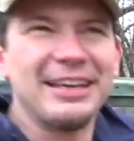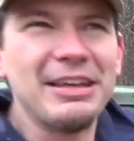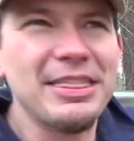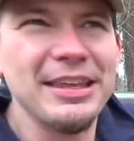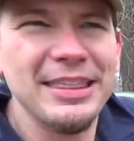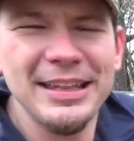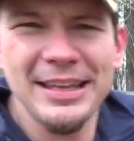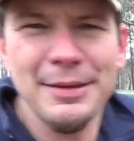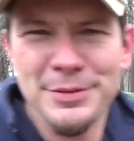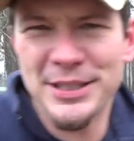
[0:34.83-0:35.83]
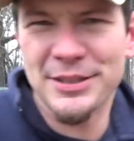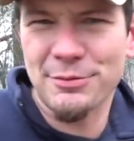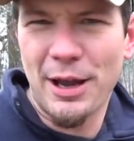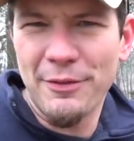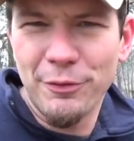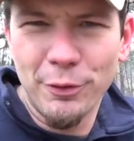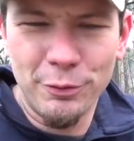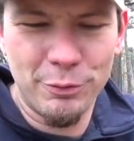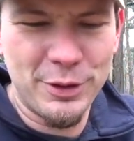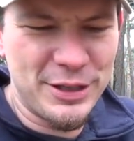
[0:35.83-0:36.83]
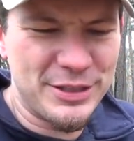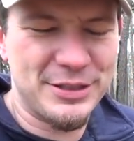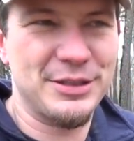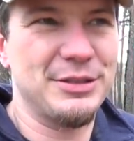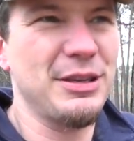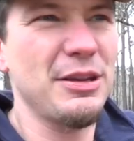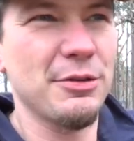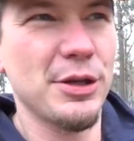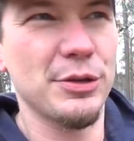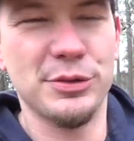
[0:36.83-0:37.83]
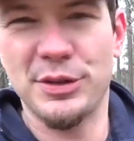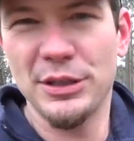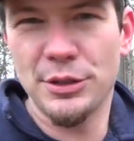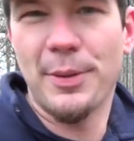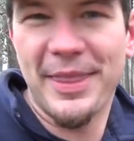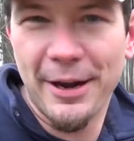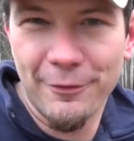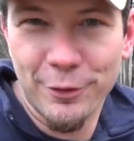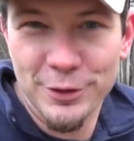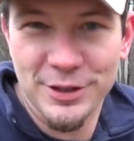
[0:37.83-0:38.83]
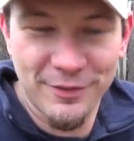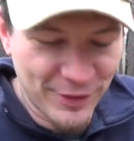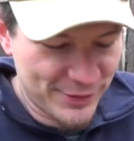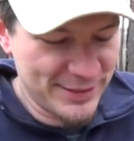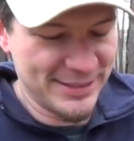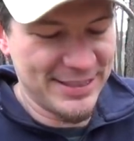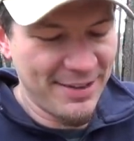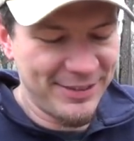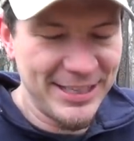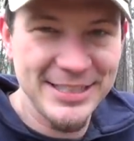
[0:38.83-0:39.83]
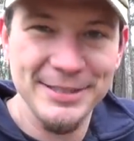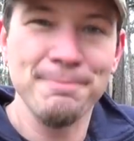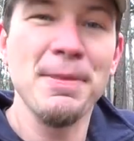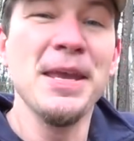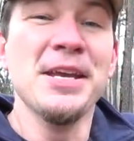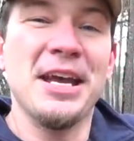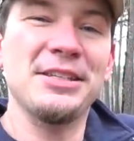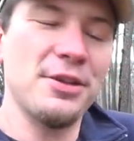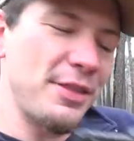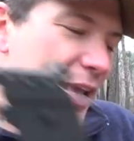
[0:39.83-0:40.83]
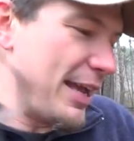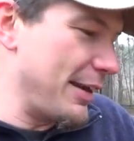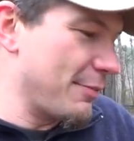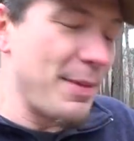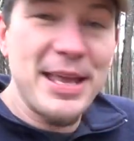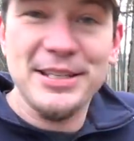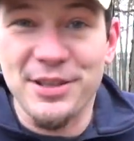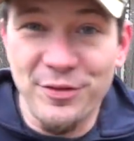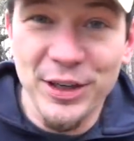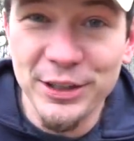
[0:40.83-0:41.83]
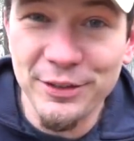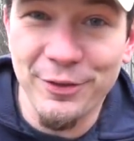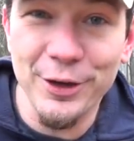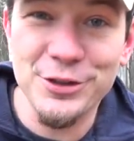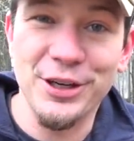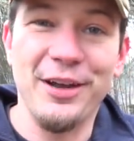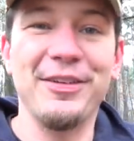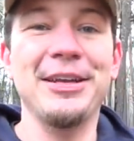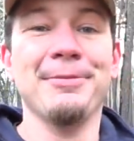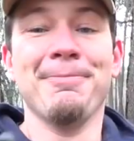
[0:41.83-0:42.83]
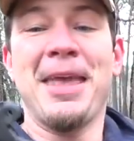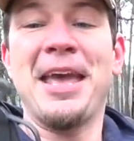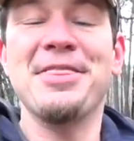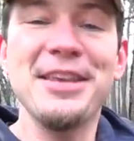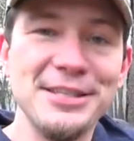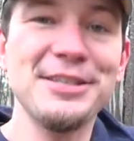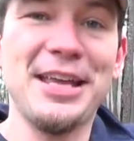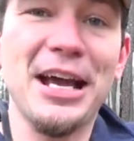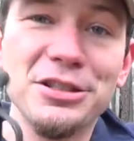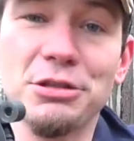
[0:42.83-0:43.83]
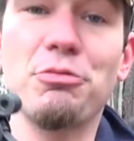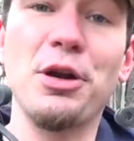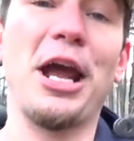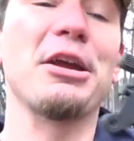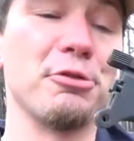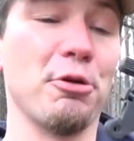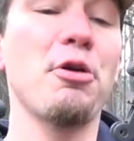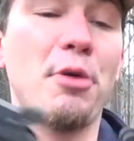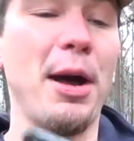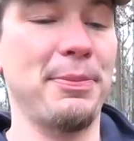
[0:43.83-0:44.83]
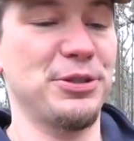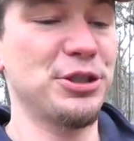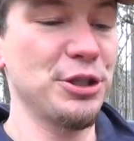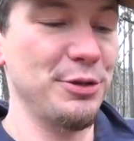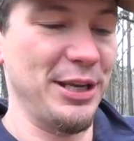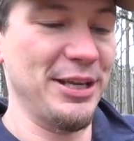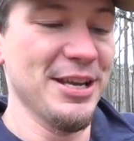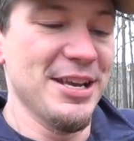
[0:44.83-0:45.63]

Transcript: I think the M6 rifle was issued by the Air Force in the 50s and 70s. And so they kind of made a civilian version of it. And this is actually what I grew up shooting.